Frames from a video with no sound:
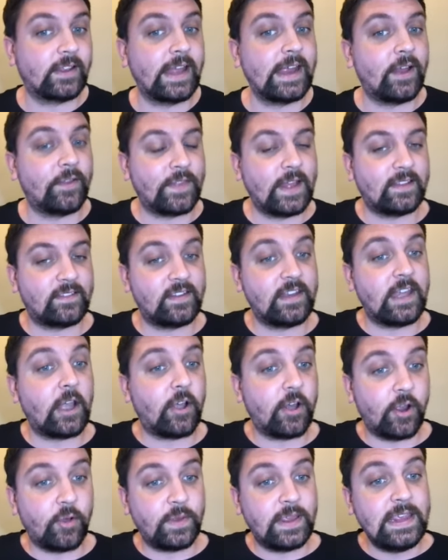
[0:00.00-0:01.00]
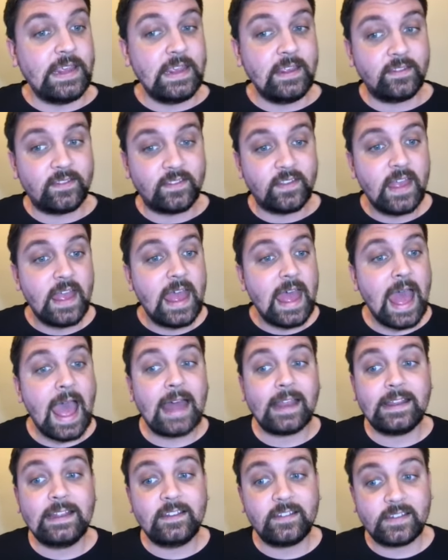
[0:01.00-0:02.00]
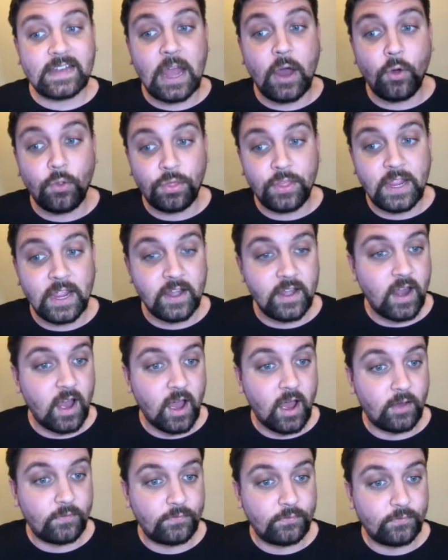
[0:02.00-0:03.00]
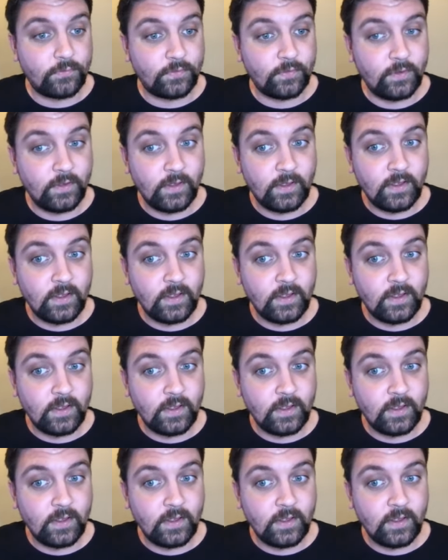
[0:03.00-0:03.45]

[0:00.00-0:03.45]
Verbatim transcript: Lay out that scenario. He's at least healthy enough,